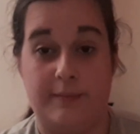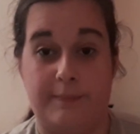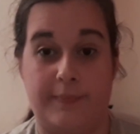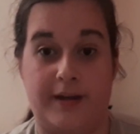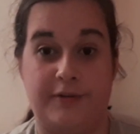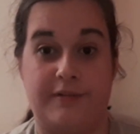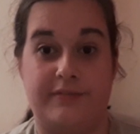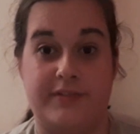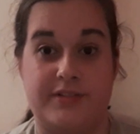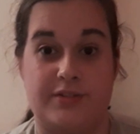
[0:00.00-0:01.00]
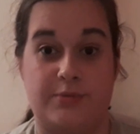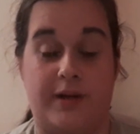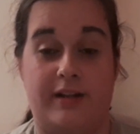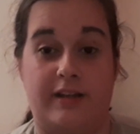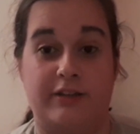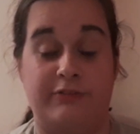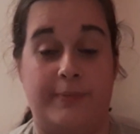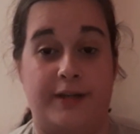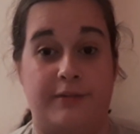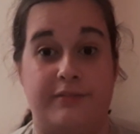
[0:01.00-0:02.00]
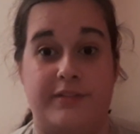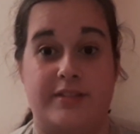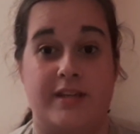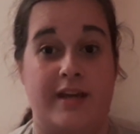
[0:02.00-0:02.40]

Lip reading: Biographies as well, I love biographies.